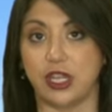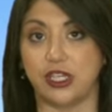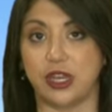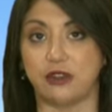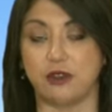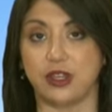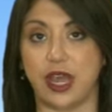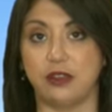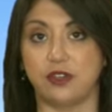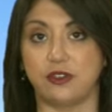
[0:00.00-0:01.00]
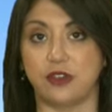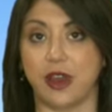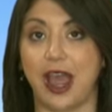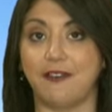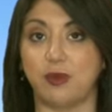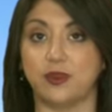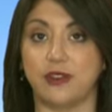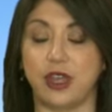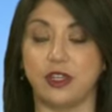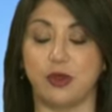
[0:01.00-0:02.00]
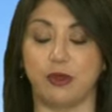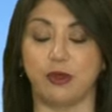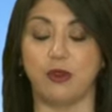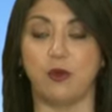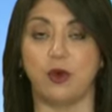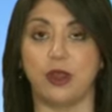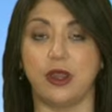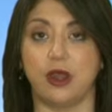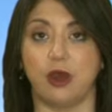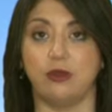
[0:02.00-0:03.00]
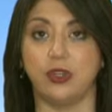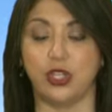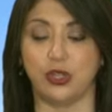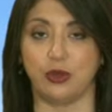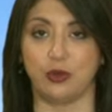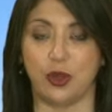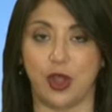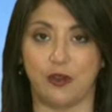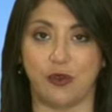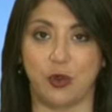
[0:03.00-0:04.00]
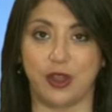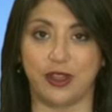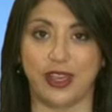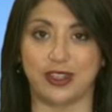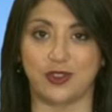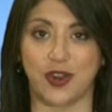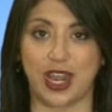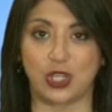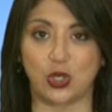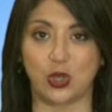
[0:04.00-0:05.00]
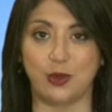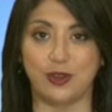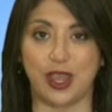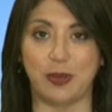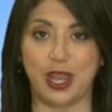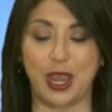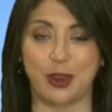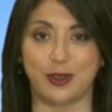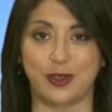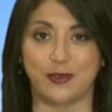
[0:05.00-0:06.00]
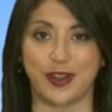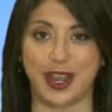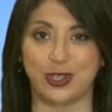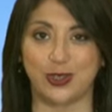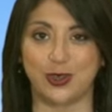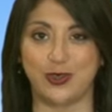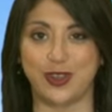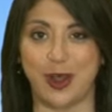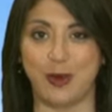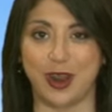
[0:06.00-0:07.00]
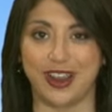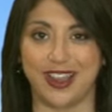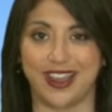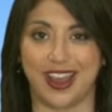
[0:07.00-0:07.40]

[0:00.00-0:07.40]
Shares are down just under 0.5% to $31.02. For more on the latest financial news, keep it here to the Financial News Network.